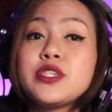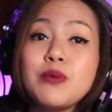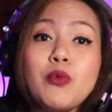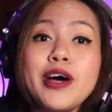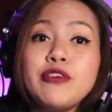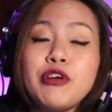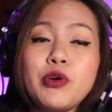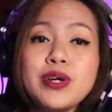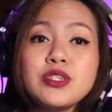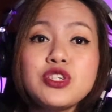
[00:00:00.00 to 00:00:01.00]
someone
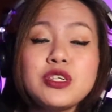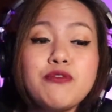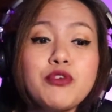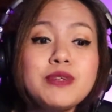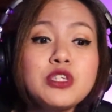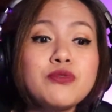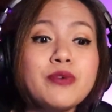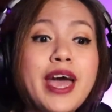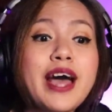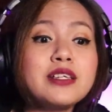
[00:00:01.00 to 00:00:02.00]
requested for me to
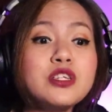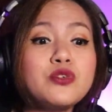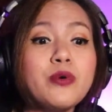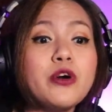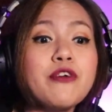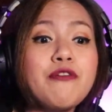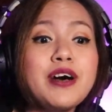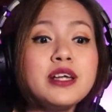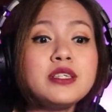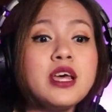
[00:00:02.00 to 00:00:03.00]
react to
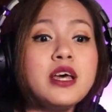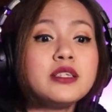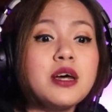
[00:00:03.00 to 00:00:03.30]
Erfan